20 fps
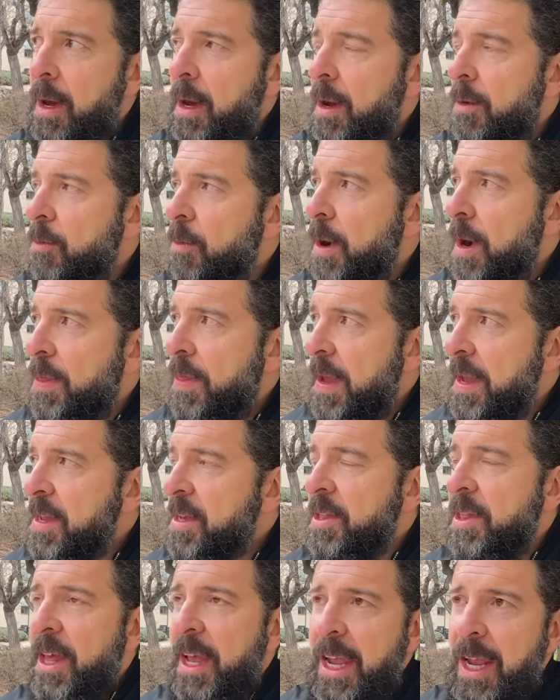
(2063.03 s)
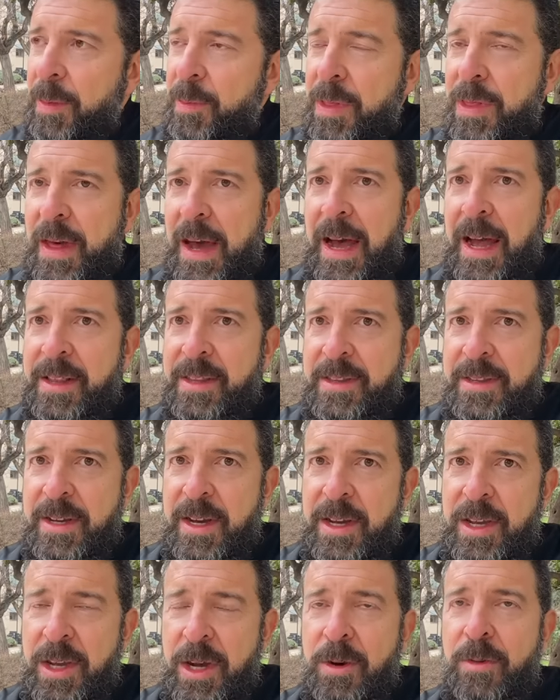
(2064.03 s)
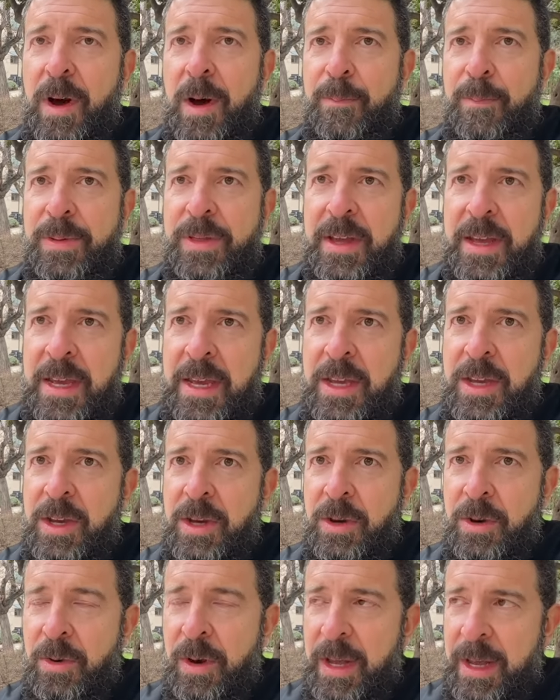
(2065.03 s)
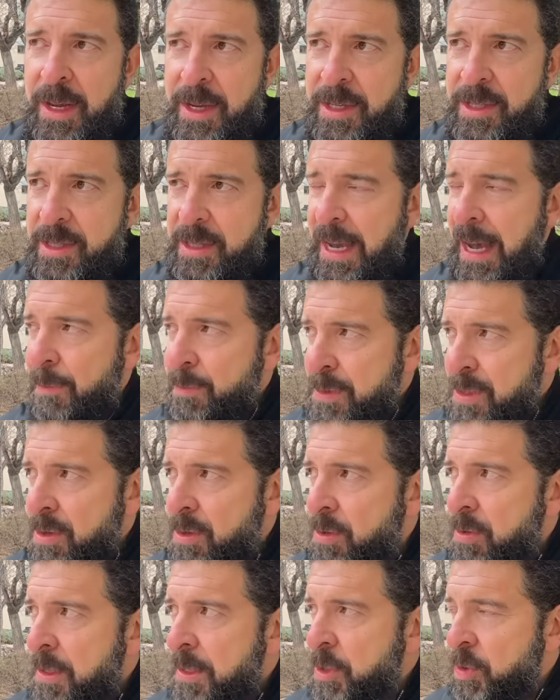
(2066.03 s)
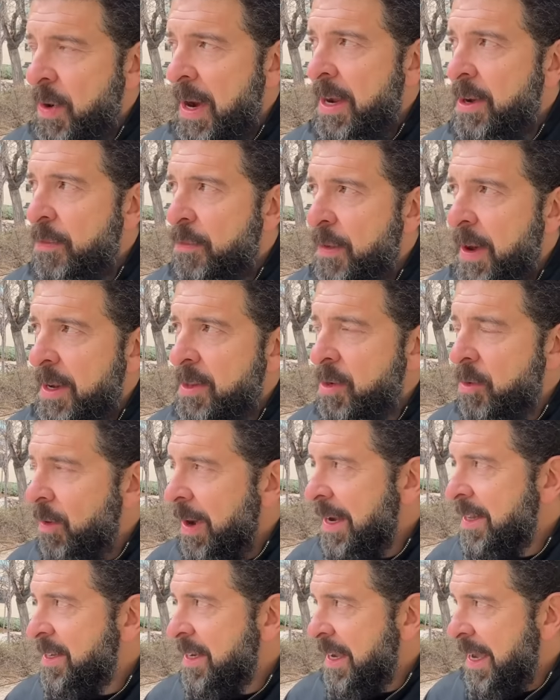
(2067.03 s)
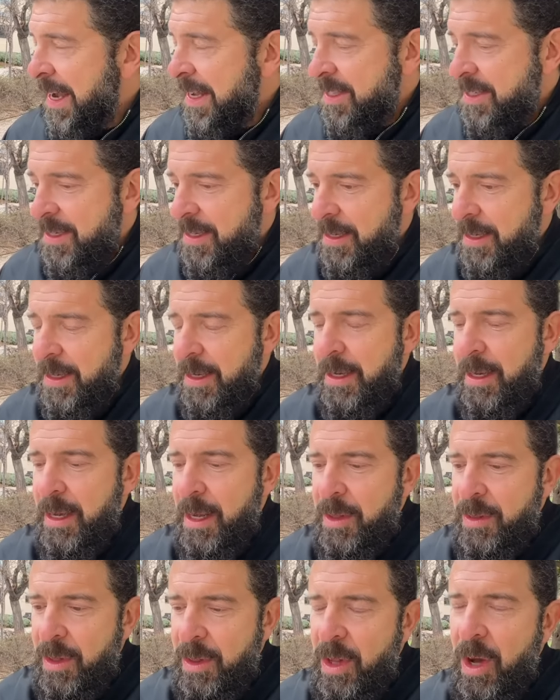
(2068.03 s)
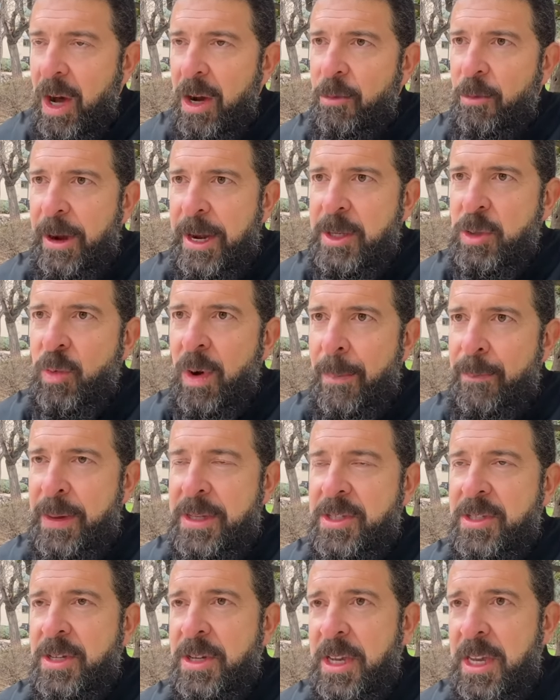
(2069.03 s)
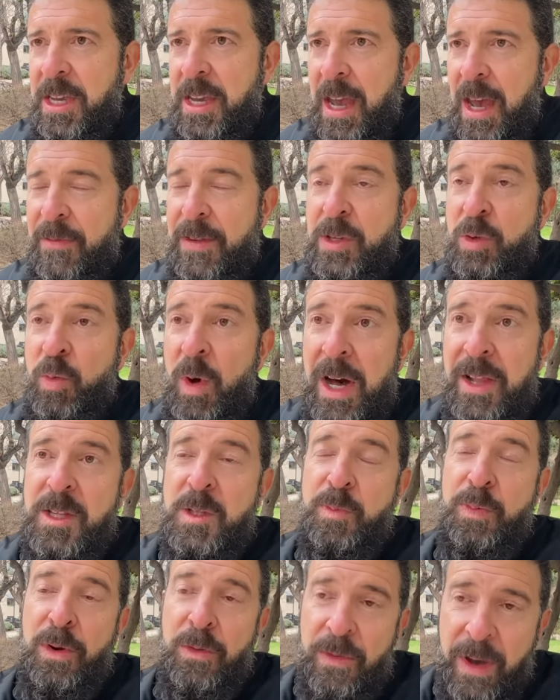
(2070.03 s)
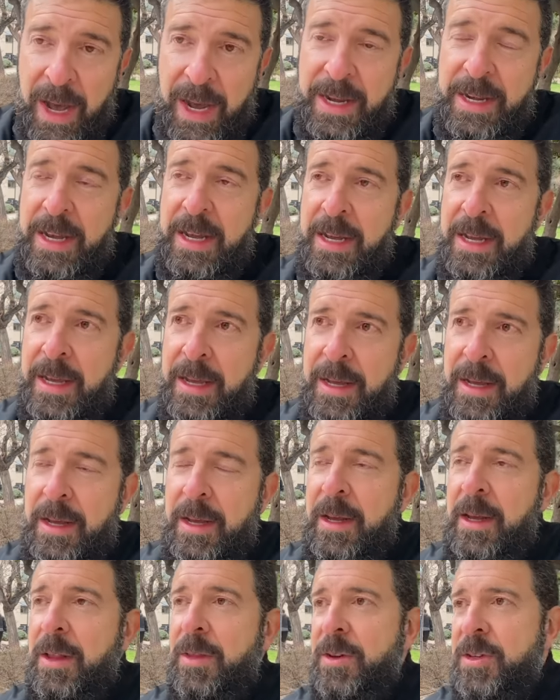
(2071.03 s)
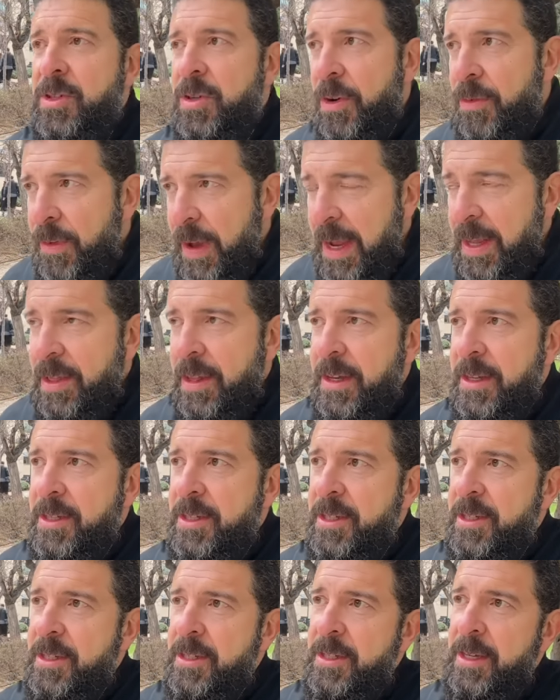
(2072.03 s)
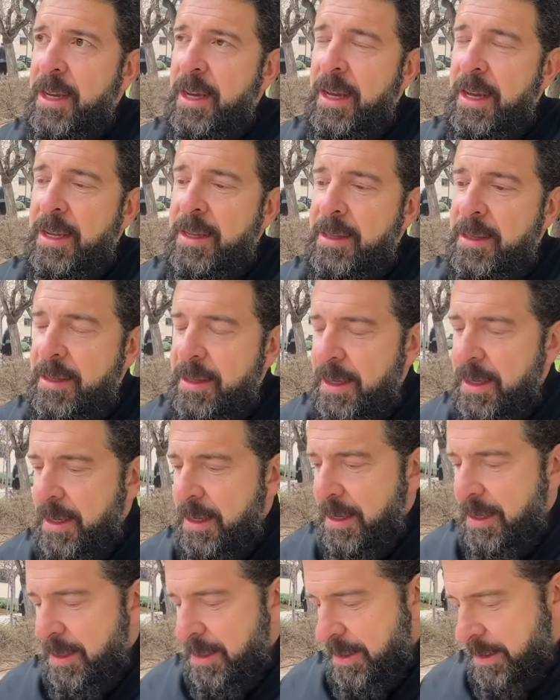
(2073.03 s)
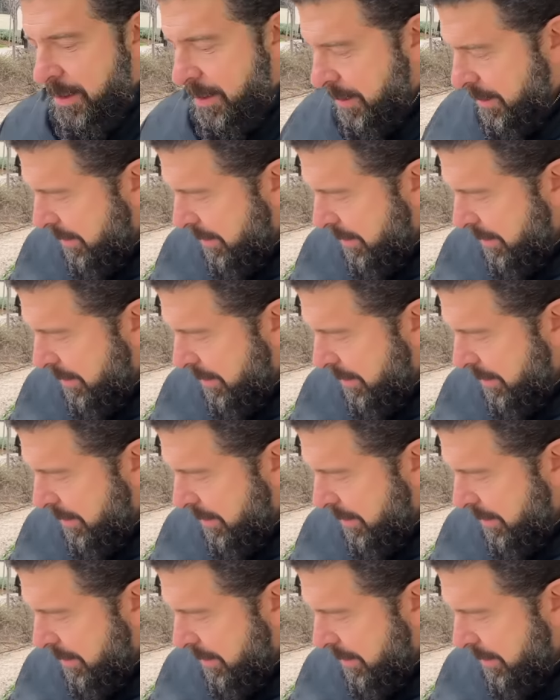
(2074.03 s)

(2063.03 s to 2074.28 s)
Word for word: where they claim that Europe, the EU, is absolutely trying to find a way to get the long-range weapons to Kiev, as well as providing the surveillance and the